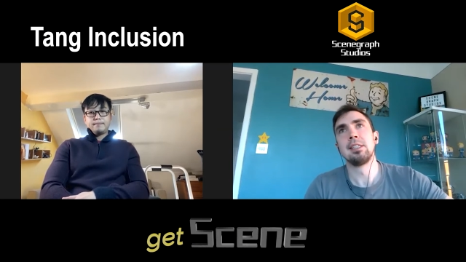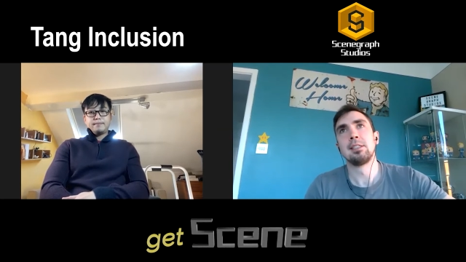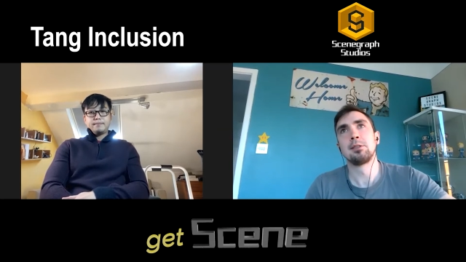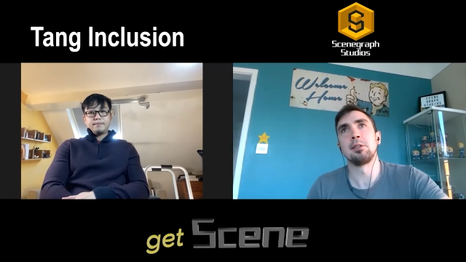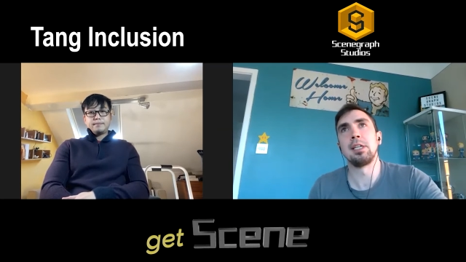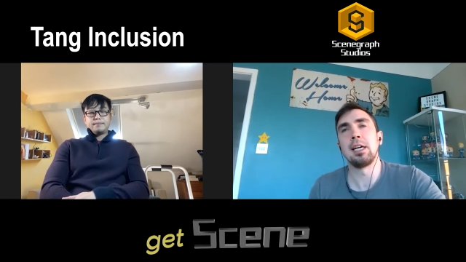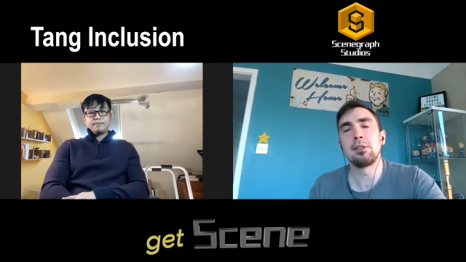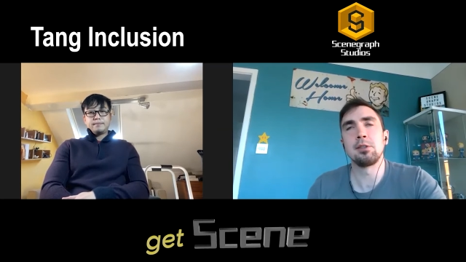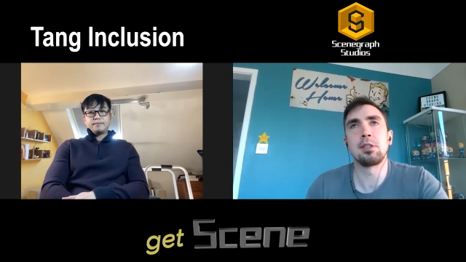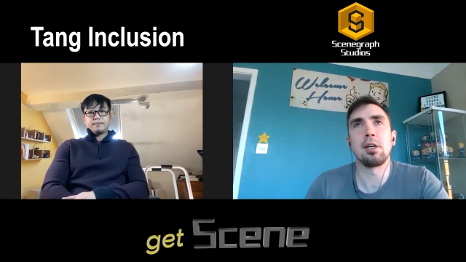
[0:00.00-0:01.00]
So
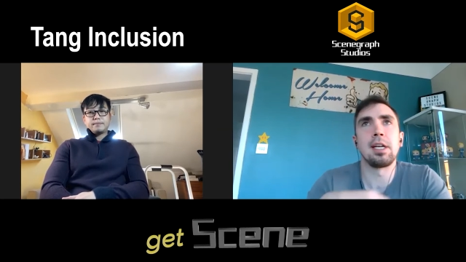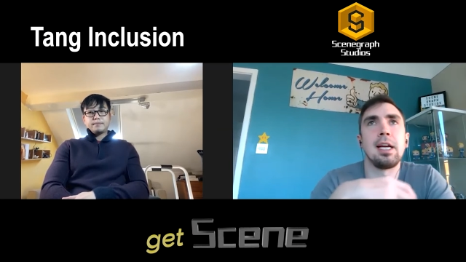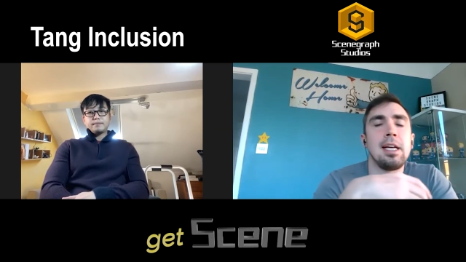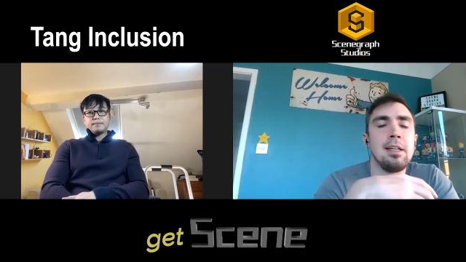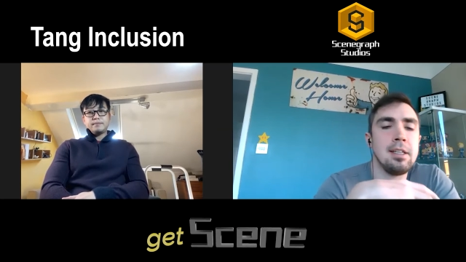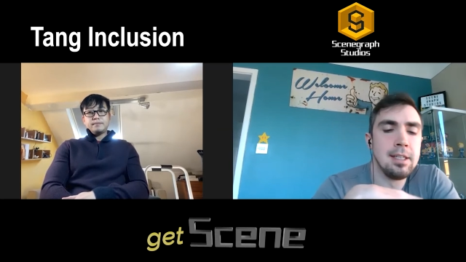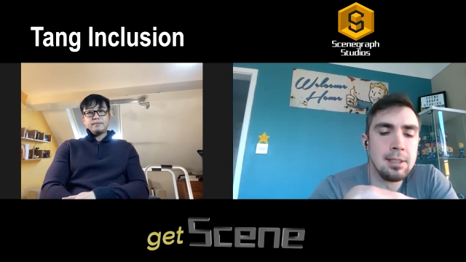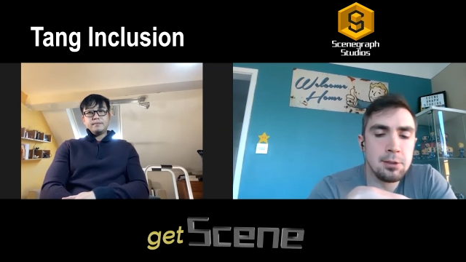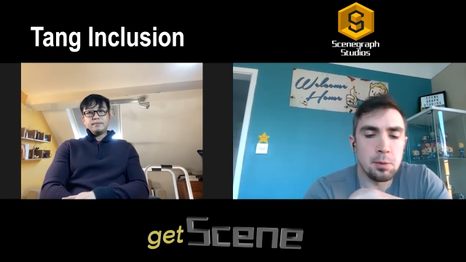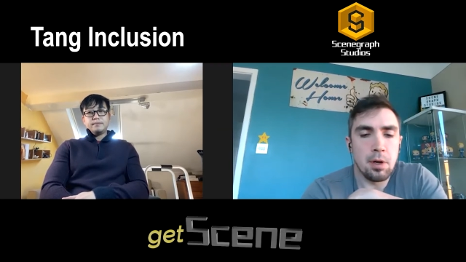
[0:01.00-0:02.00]
just on
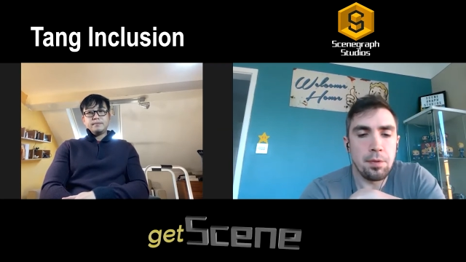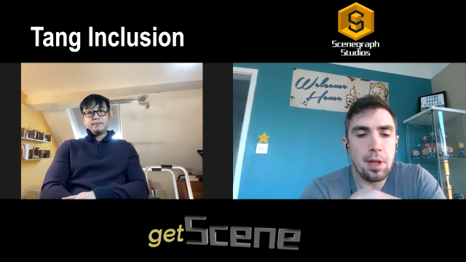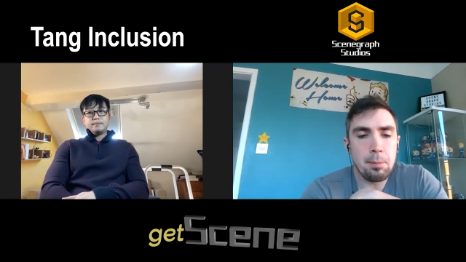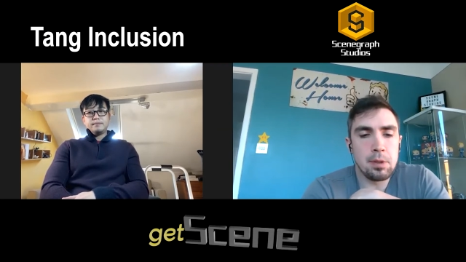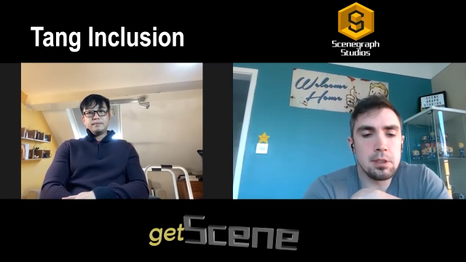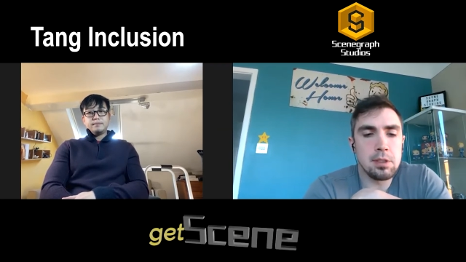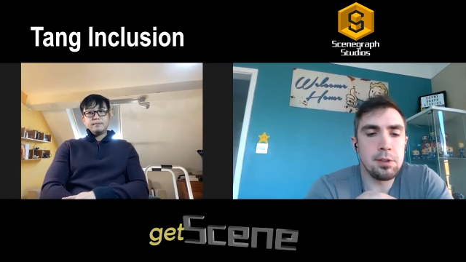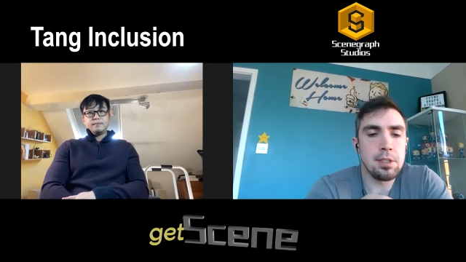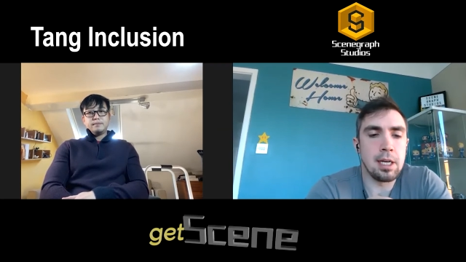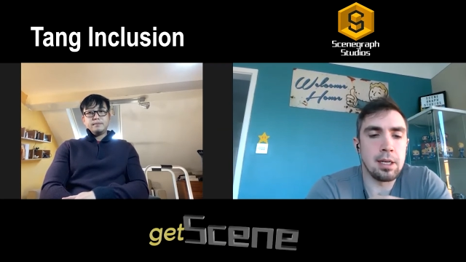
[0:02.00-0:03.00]
that point of view,
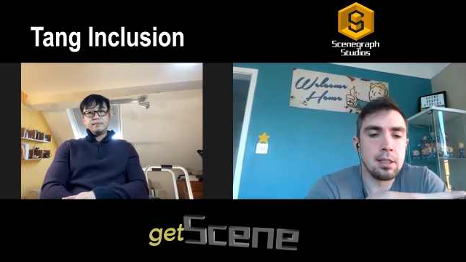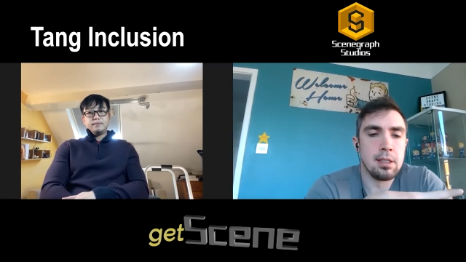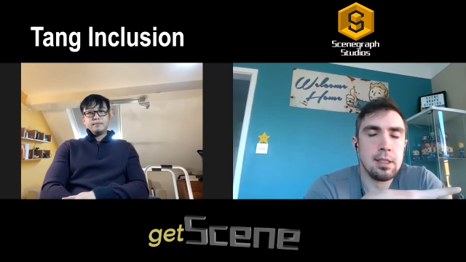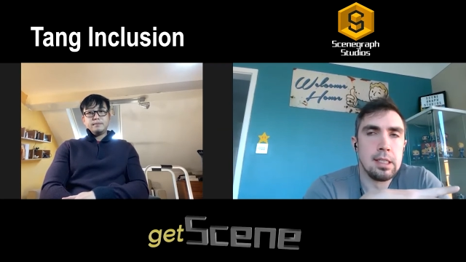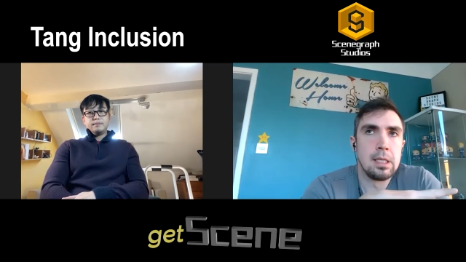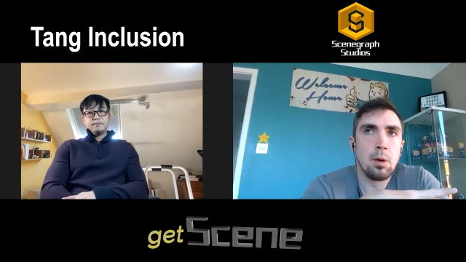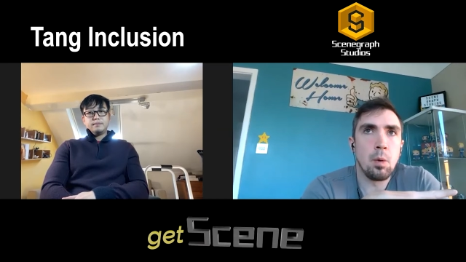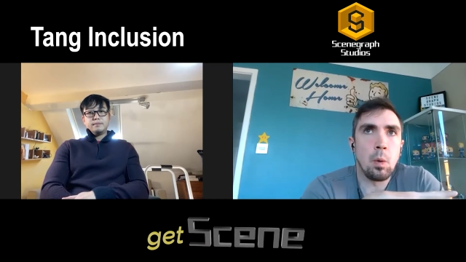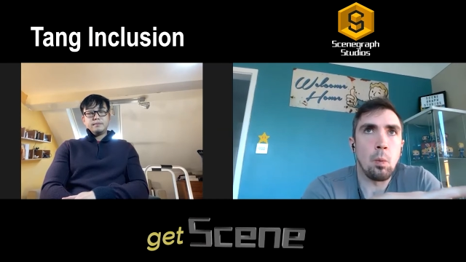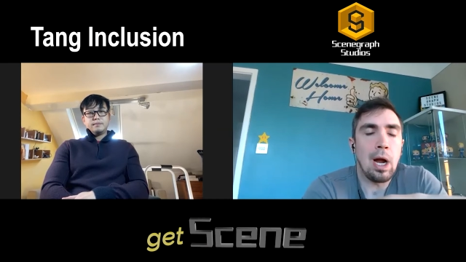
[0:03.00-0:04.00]
then,
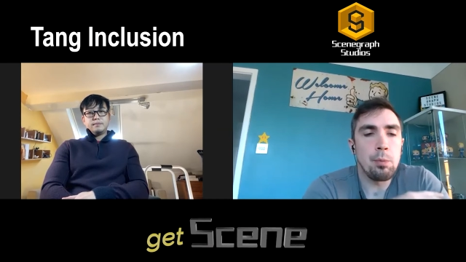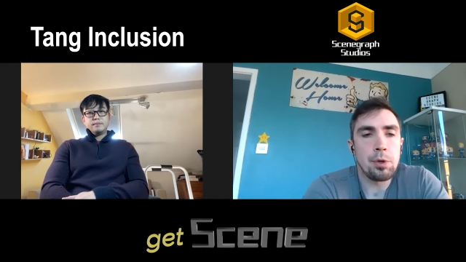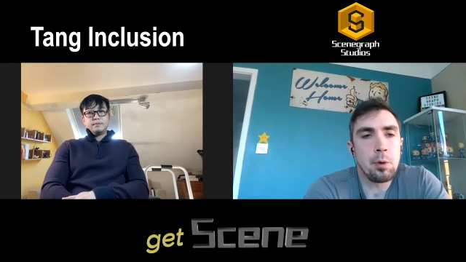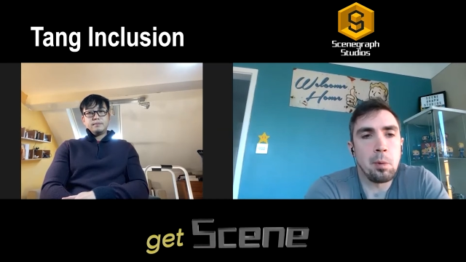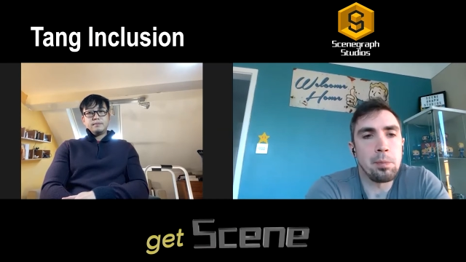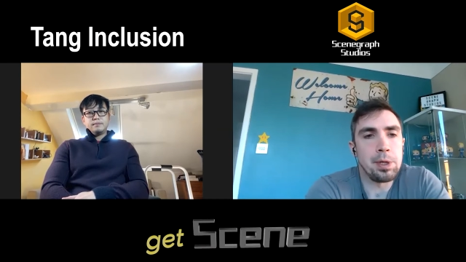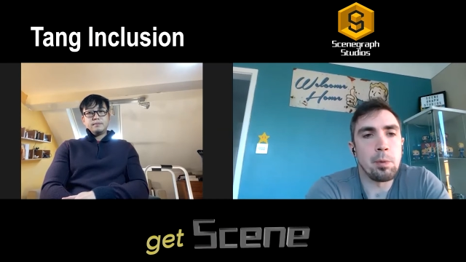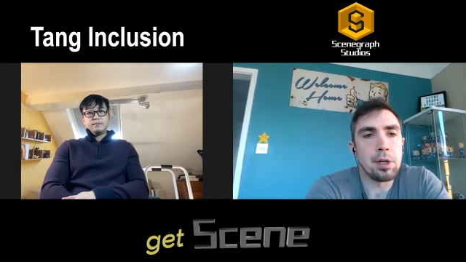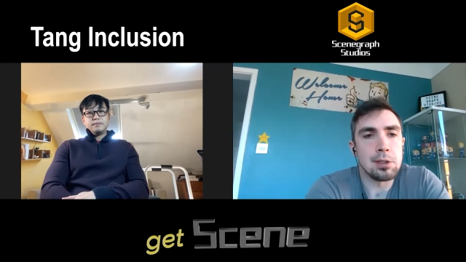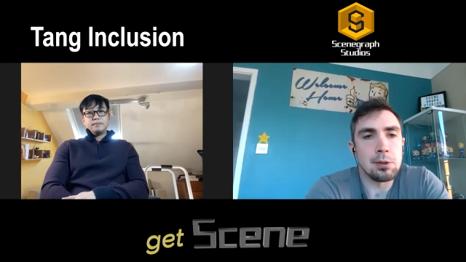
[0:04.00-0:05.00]
why would a company
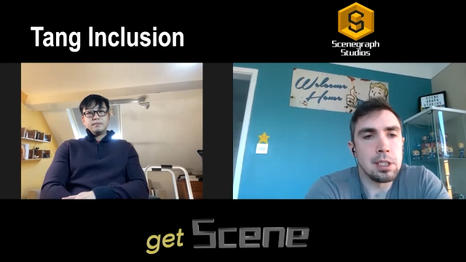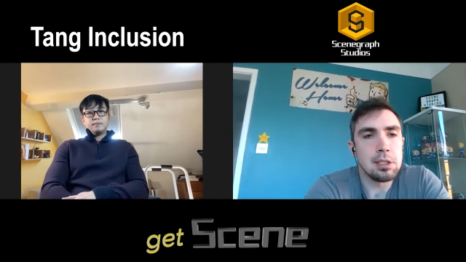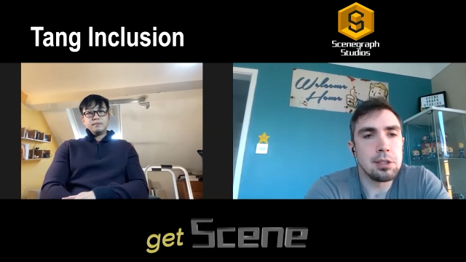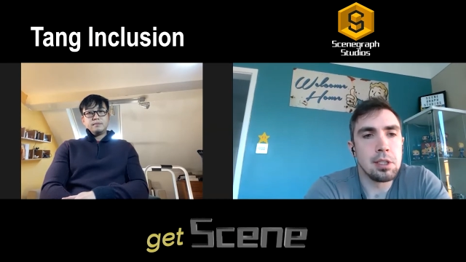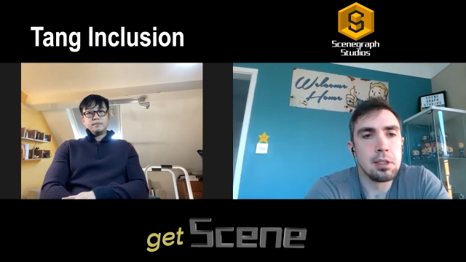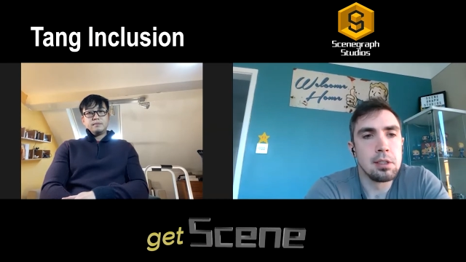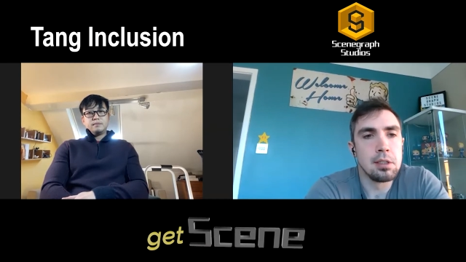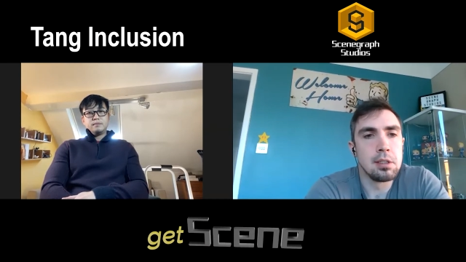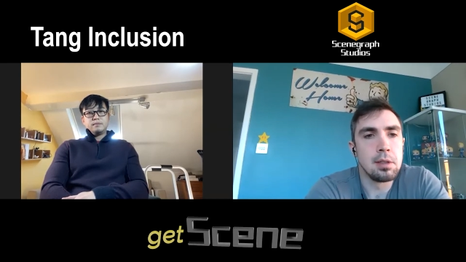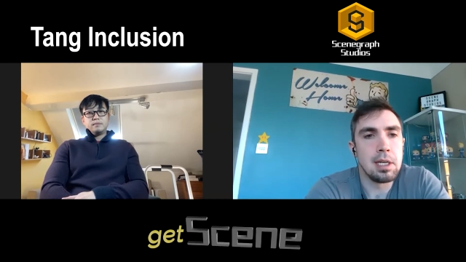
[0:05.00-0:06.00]
want to do this
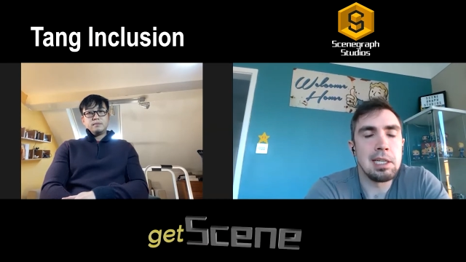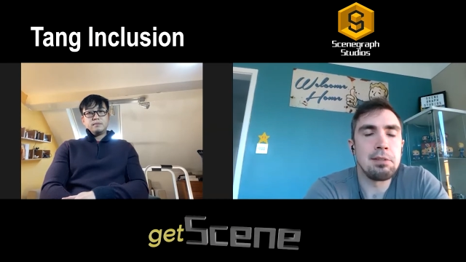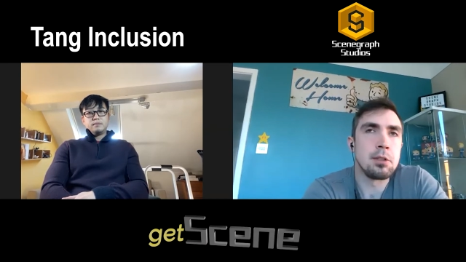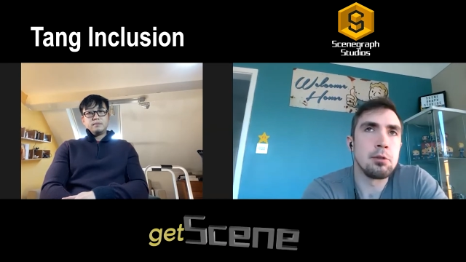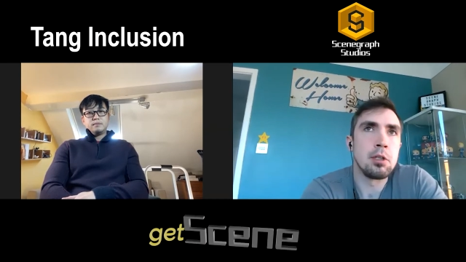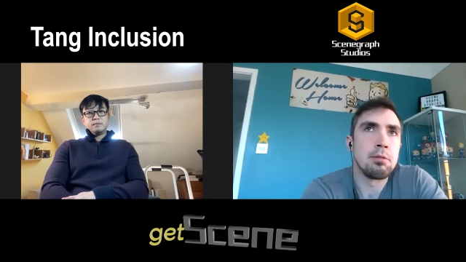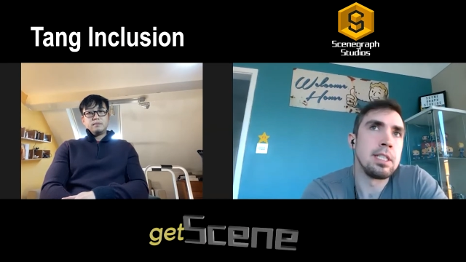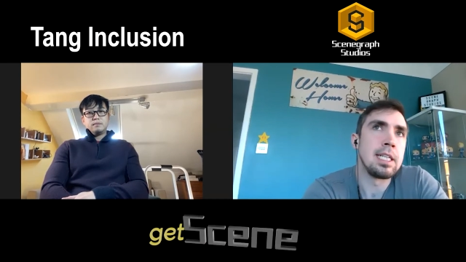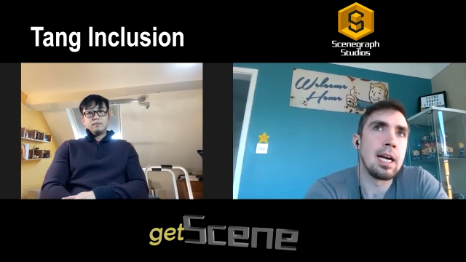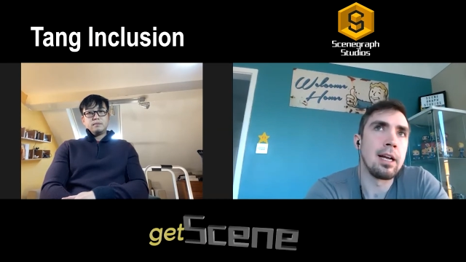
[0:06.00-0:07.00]
if they're
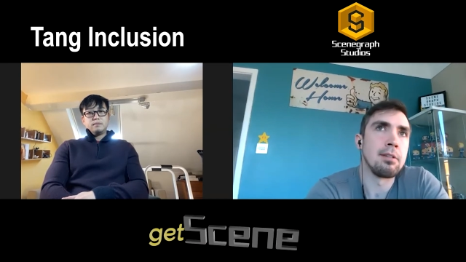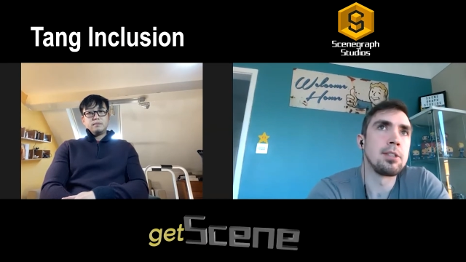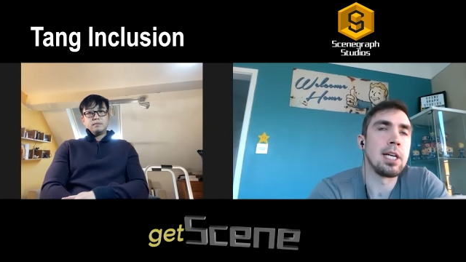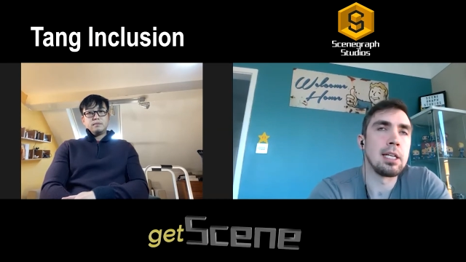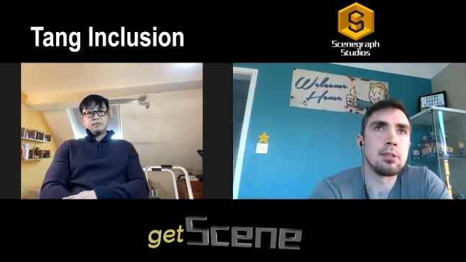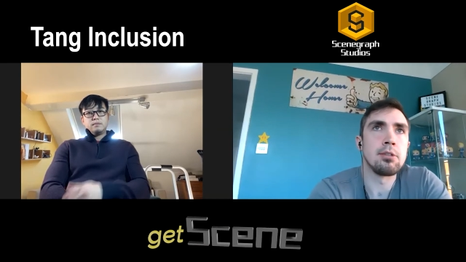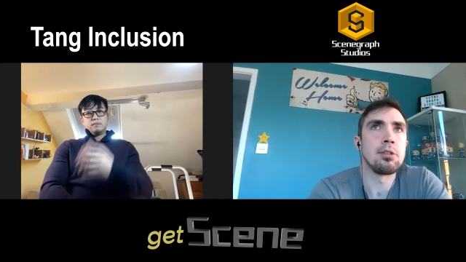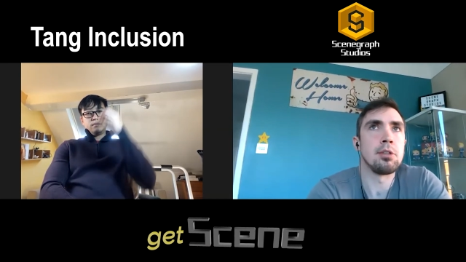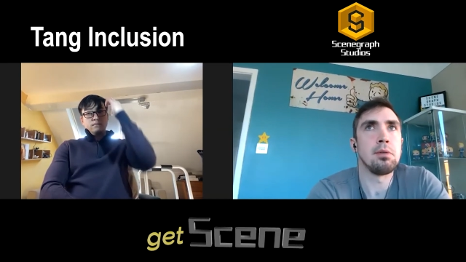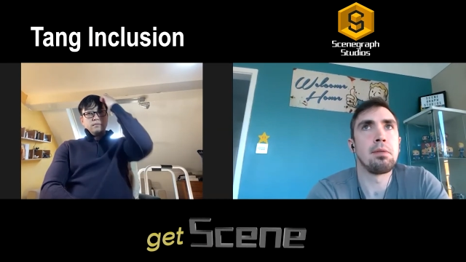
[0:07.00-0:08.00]
already kind of selling stuff